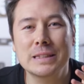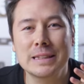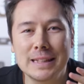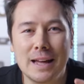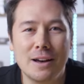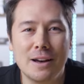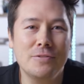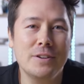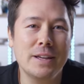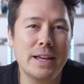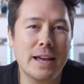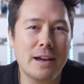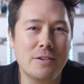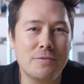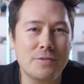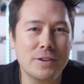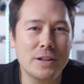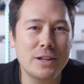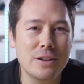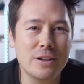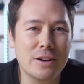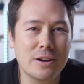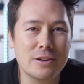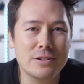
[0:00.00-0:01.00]
loving our
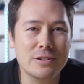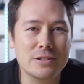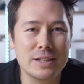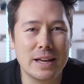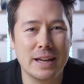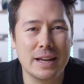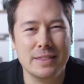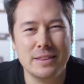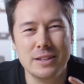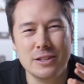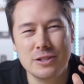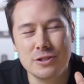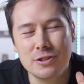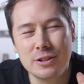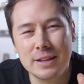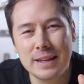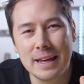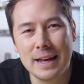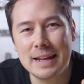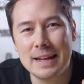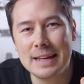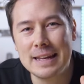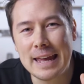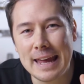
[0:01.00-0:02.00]
videos and that you're
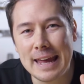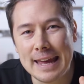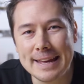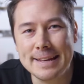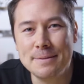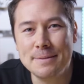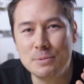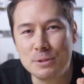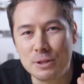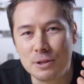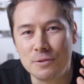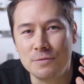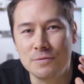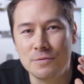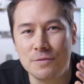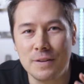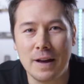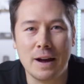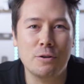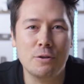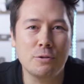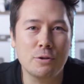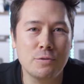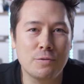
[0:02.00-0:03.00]
getting heaps of
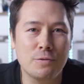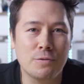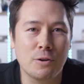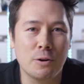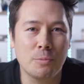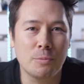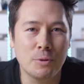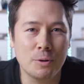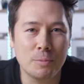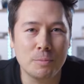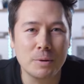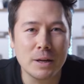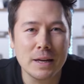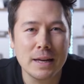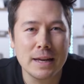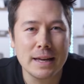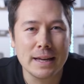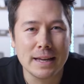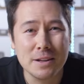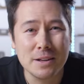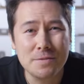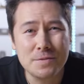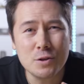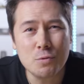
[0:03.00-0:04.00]
value from them.
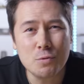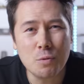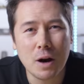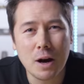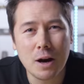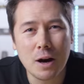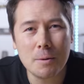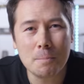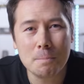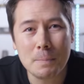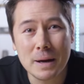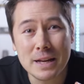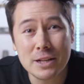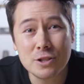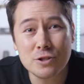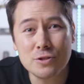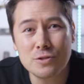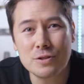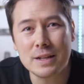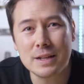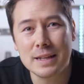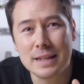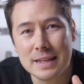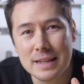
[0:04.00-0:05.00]
If you are, make
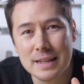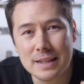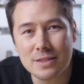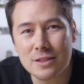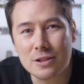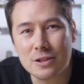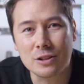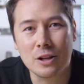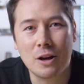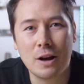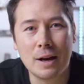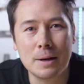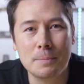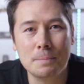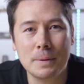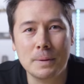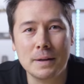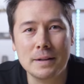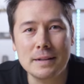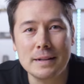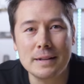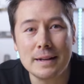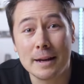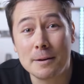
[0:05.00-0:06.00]
sure to hit the like
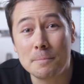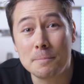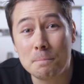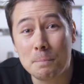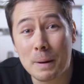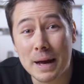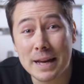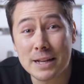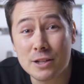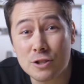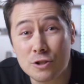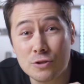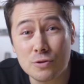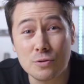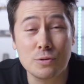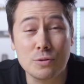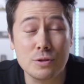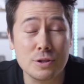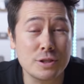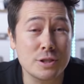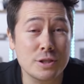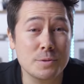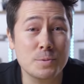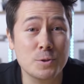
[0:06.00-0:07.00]
button and make sure
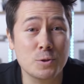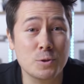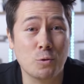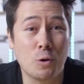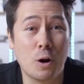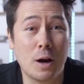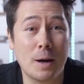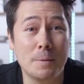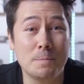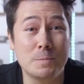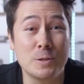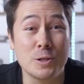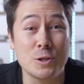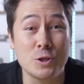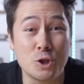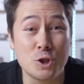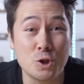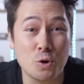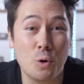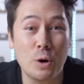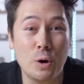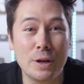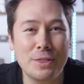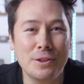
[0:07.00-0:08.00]
to subscribe to
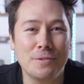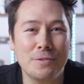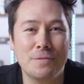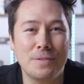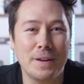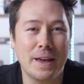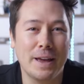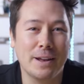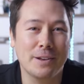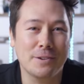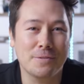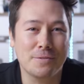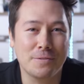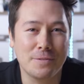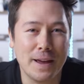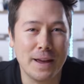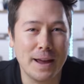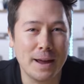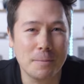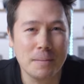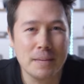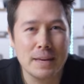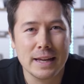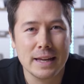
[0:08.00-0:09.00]
join the Foundr
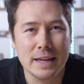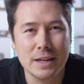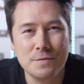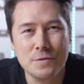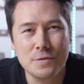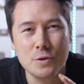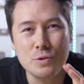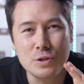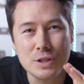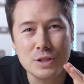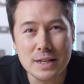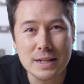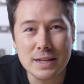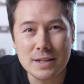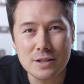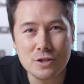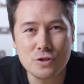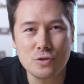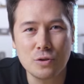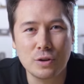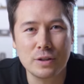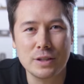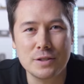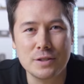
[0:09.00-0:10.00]
fam. If you did
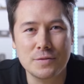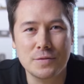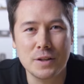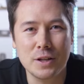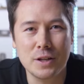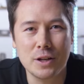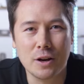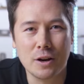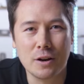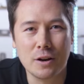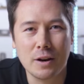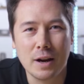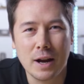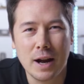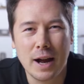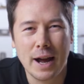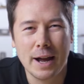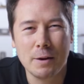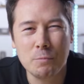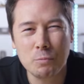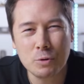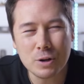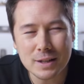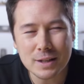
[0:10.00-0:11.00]
enjoy this video
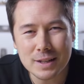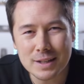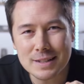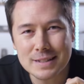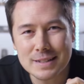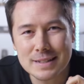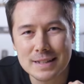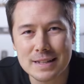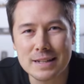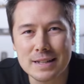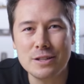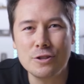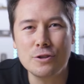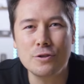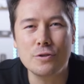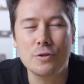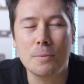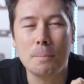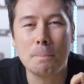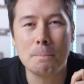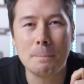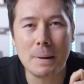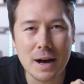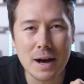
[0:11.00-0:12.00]
and want to continue
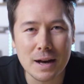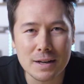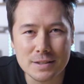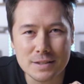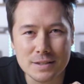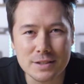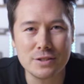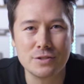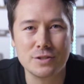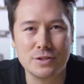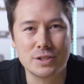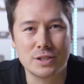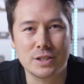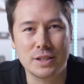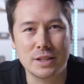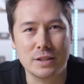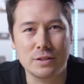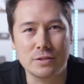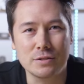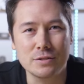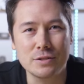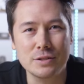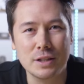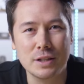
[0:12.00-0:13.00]
to master your
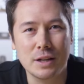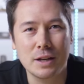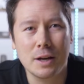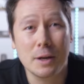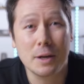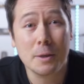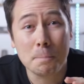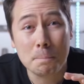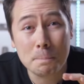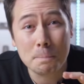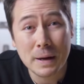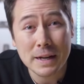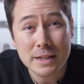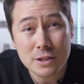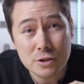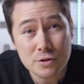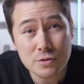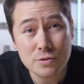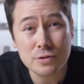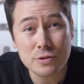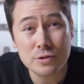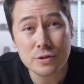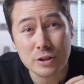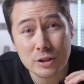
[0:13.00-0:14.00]
skills, make
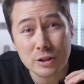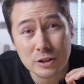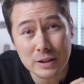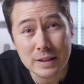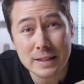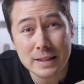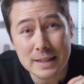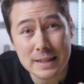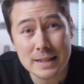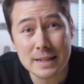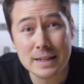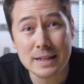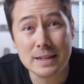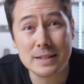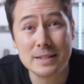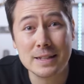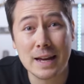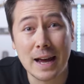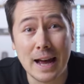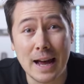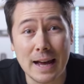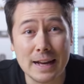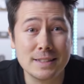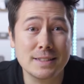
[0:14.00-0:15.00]
sure you click here
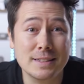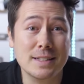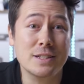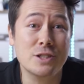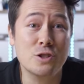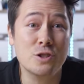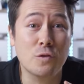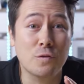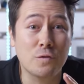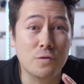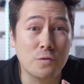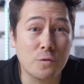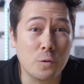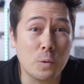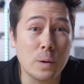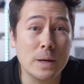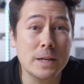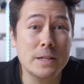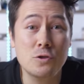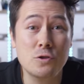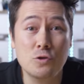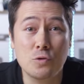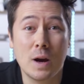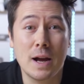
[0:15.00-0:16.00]
to access your
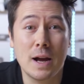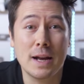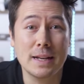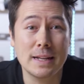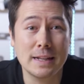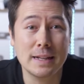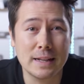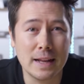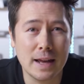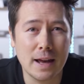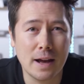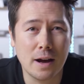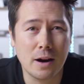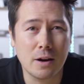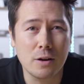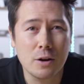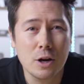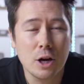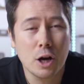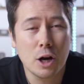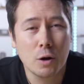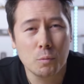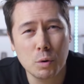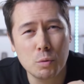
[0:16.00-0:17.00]
free training now.
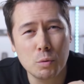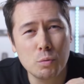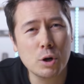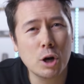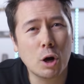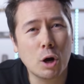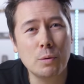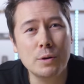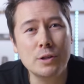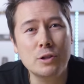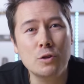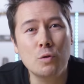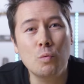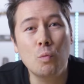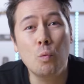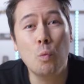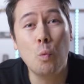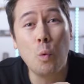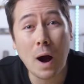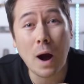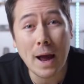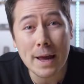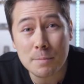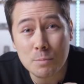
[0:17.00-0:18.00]
We will go into
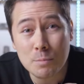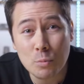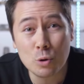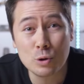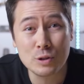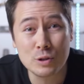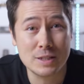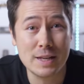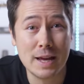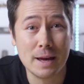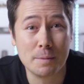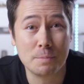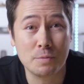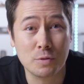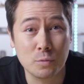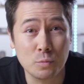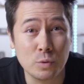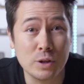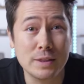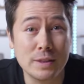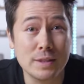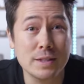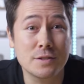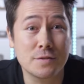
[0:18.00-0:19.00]
way more depth
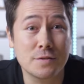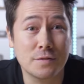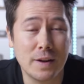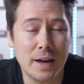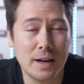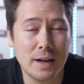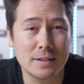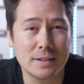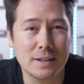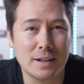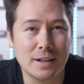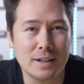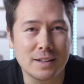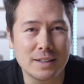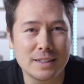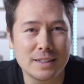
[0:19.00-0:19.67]
with this founder.